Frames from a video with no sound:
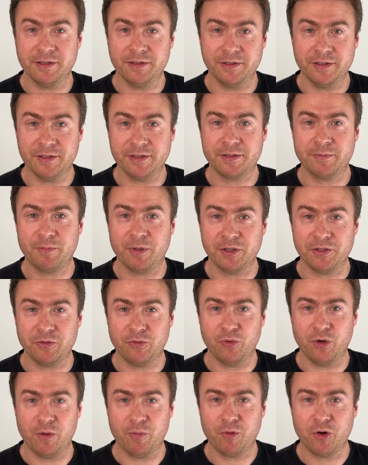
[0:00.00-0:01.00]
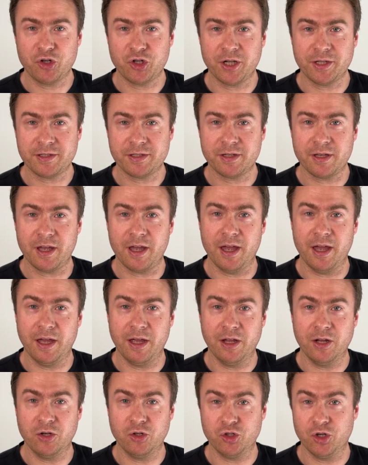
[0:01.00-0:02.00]
in this particular project
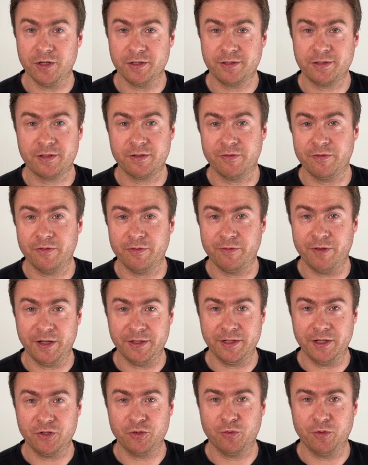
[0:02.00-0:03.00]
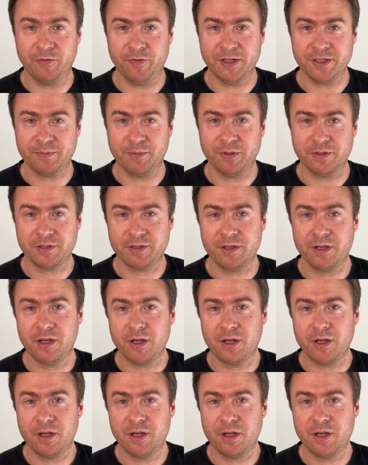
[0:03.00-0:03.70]
and just validate your investment.